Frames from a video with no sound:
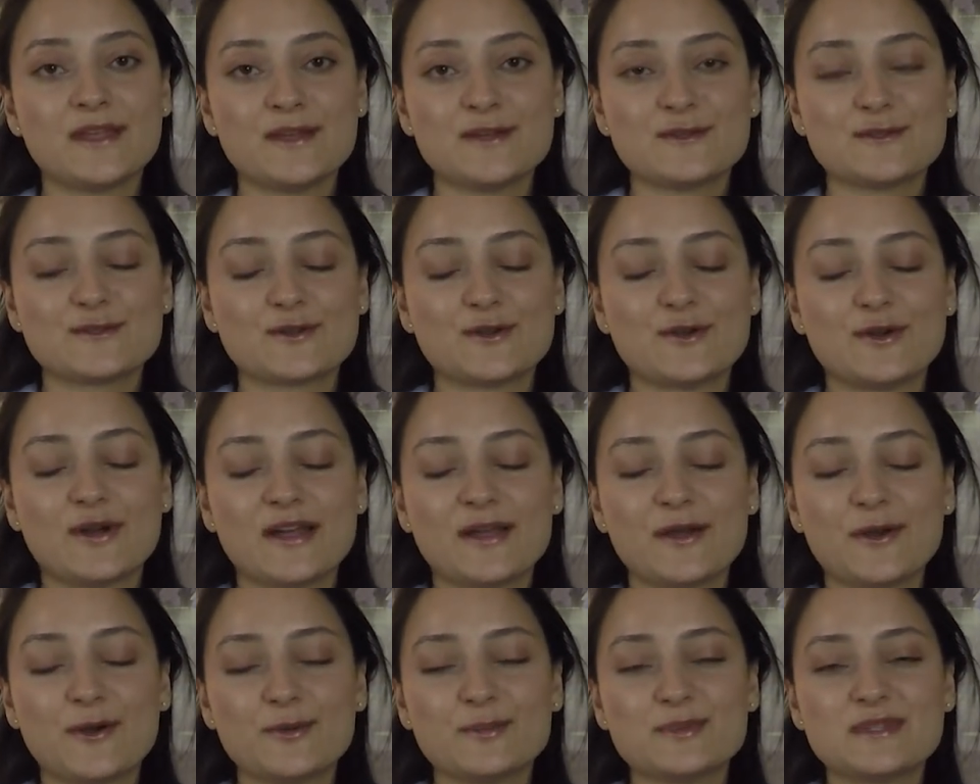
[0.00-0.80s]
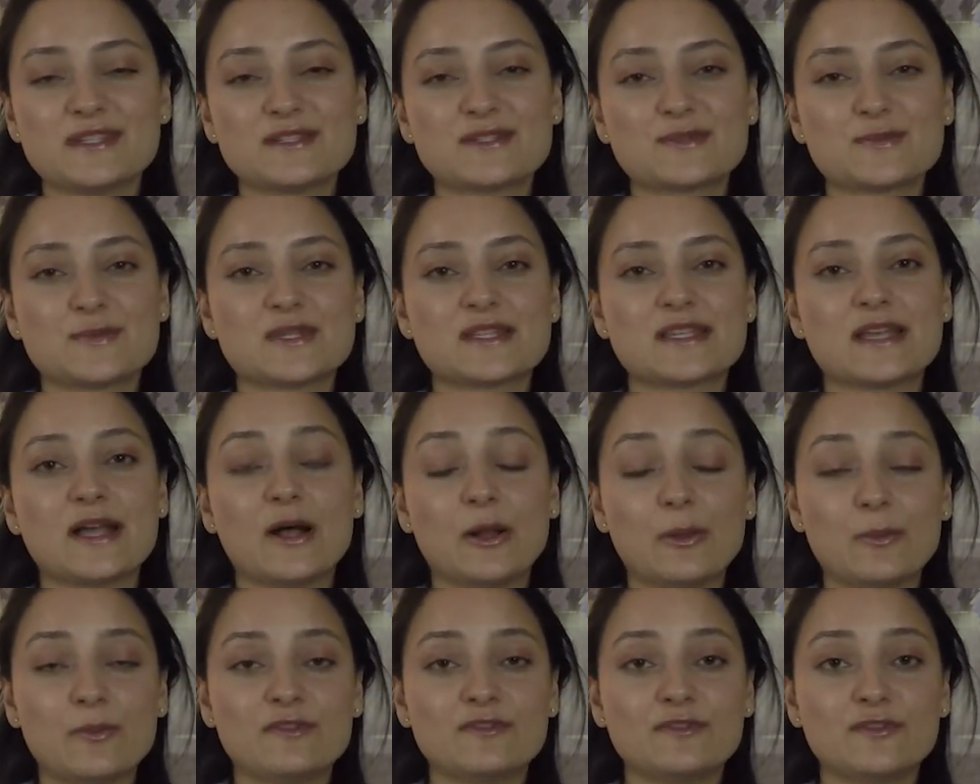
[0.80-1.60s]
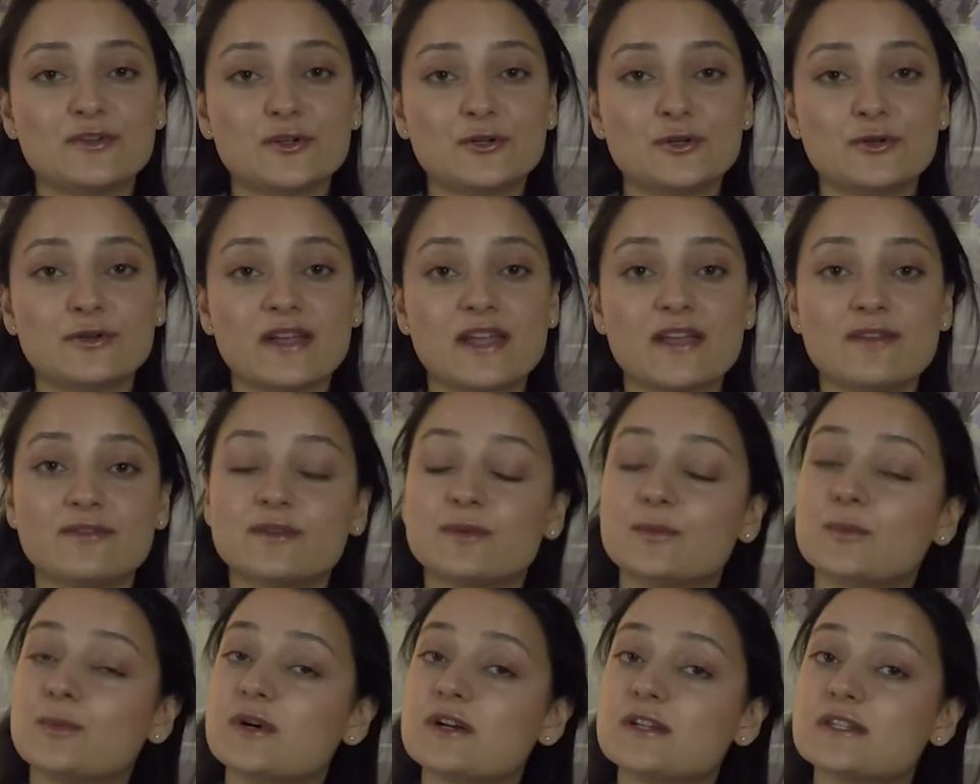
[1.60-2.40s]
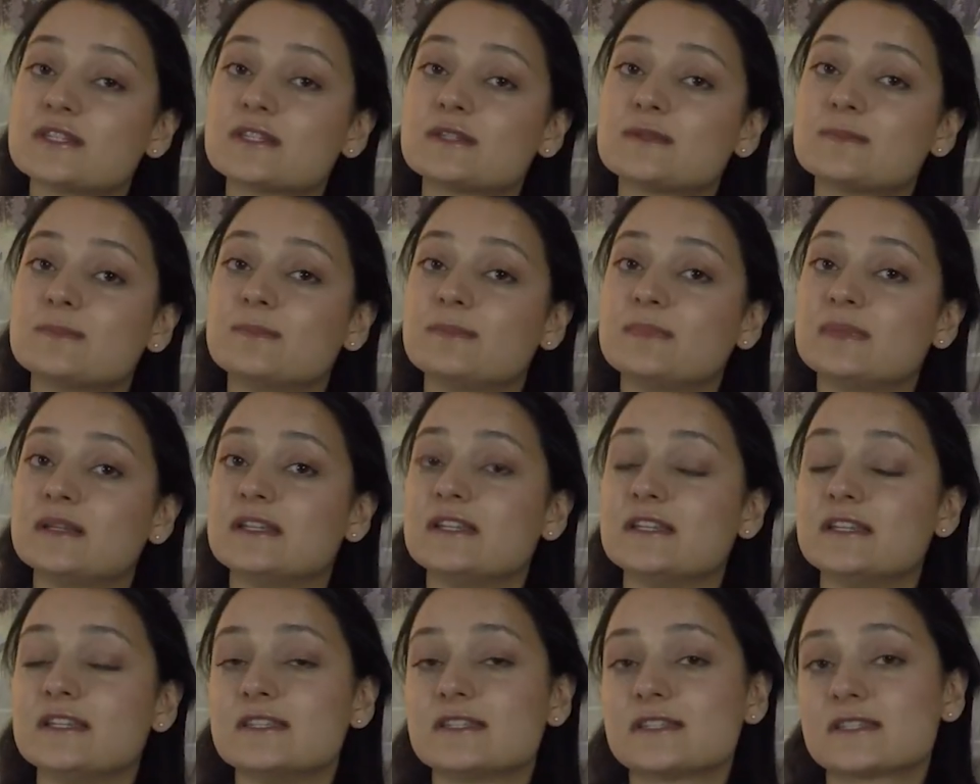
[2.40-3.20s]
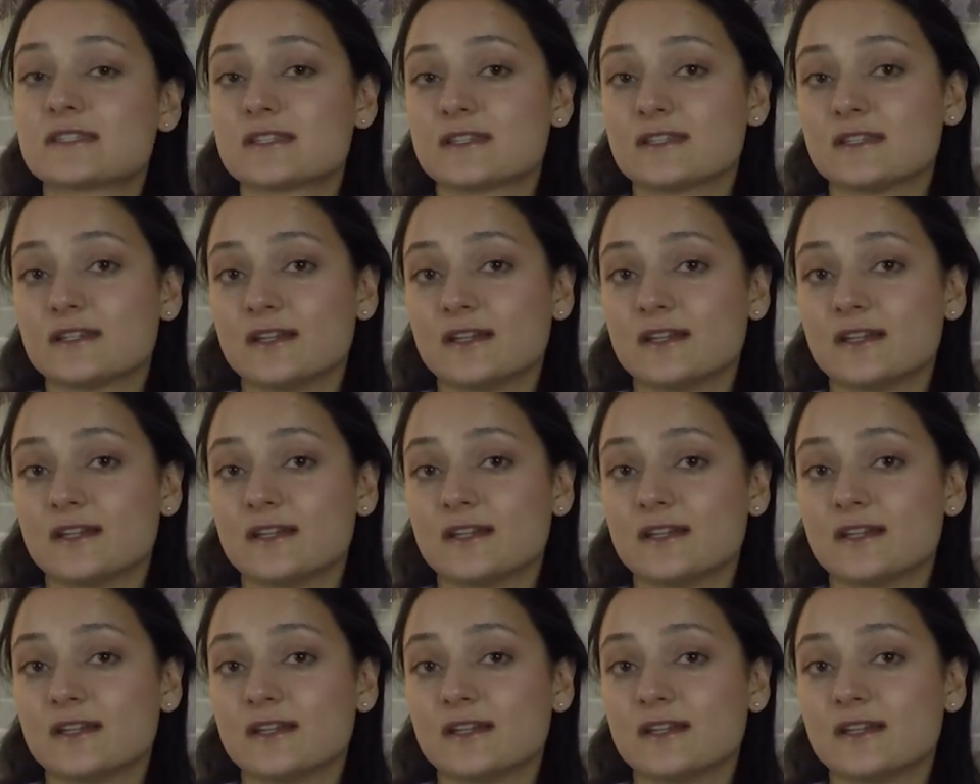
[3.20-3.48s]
So I hope this was helpful. If it was, please